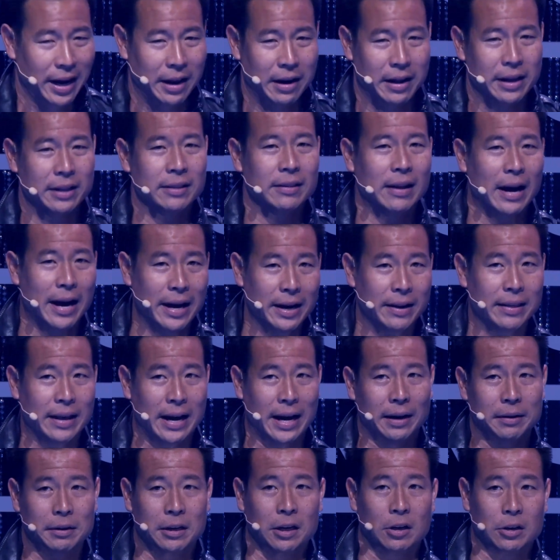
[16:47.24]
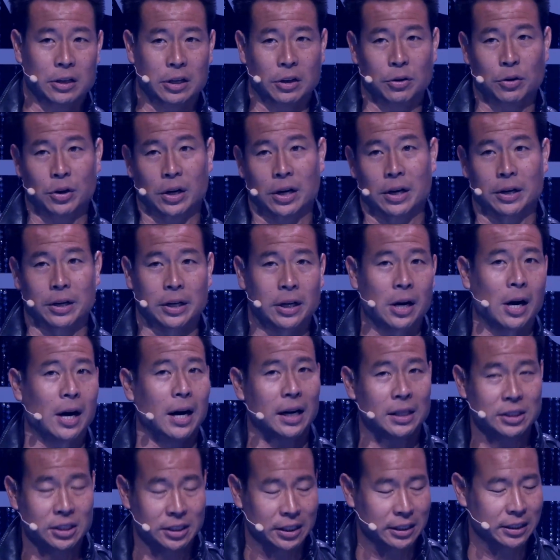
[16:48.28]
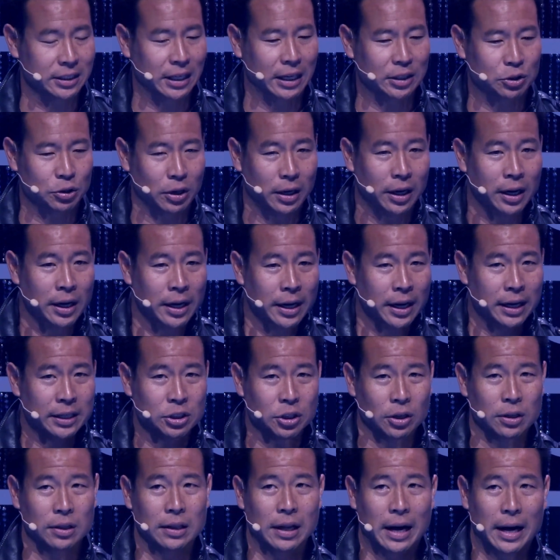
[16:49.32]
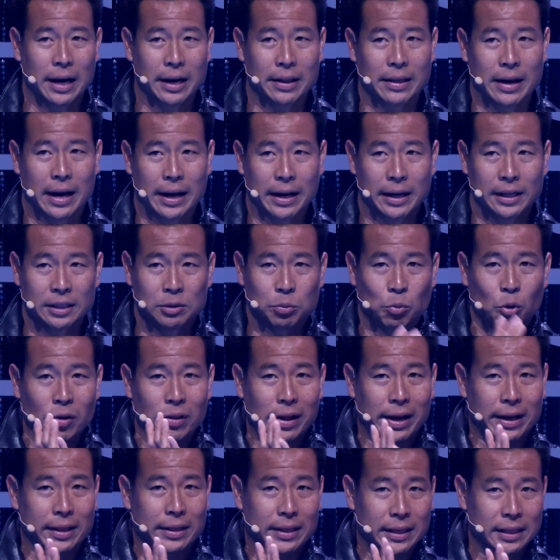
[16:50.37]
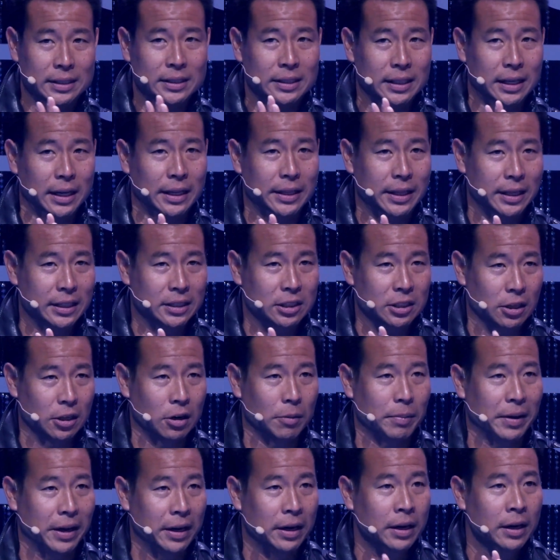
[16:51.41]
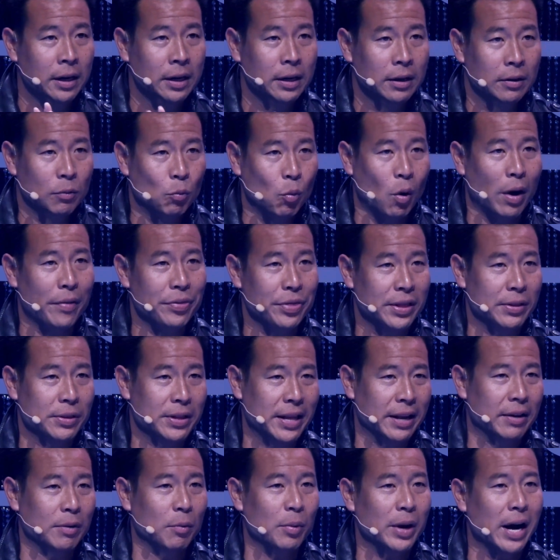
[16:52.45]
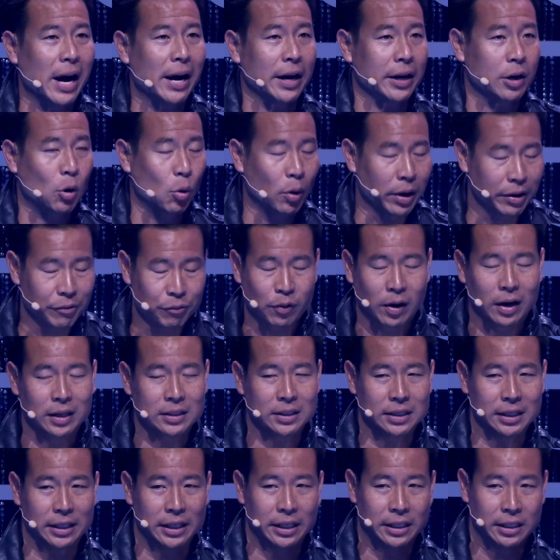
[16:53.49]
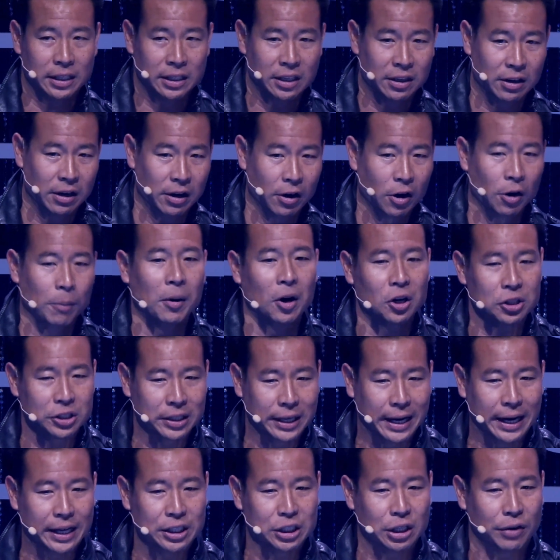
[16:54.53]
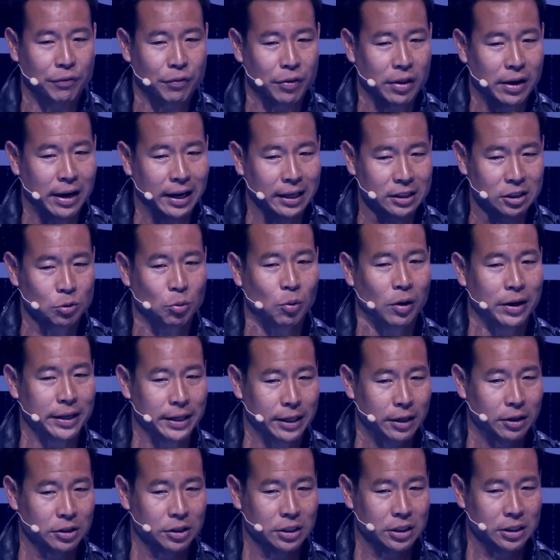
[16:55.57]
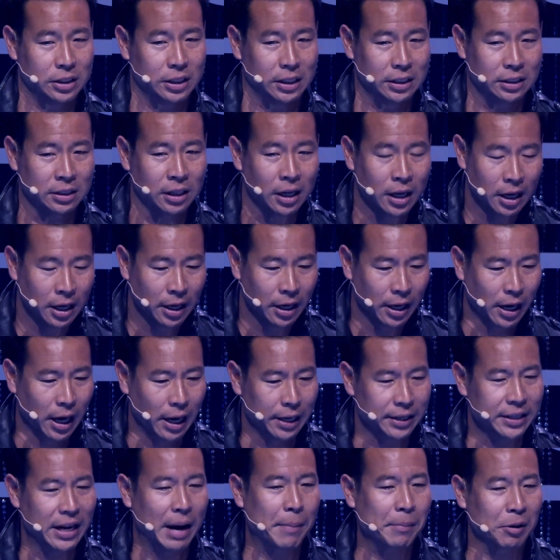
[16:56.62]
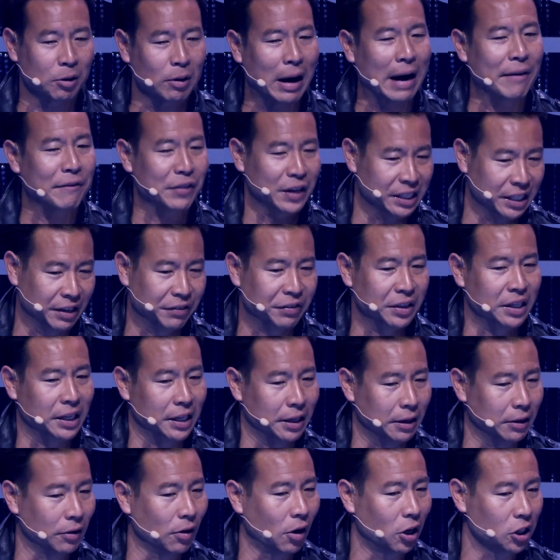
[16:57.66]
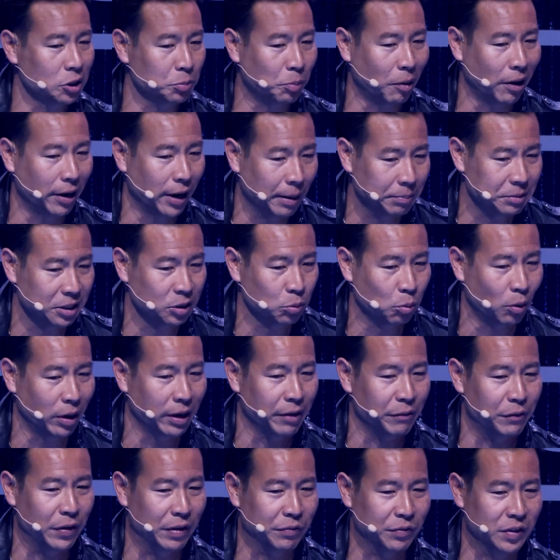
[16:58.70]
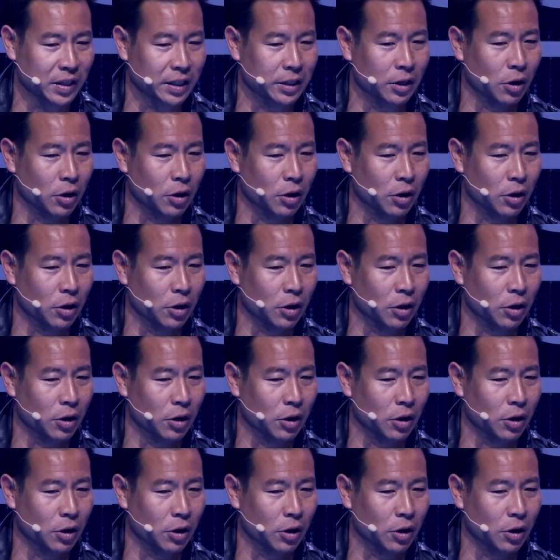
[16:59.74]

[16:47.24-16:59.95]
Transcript: And in light of that, due to cost, et cetera, and so in light of that, it's more like this, and I think it's a little bit, one thing that we got going for us in emerging Asia for the next 20 years is this demographic dividend, in large part up to 2050,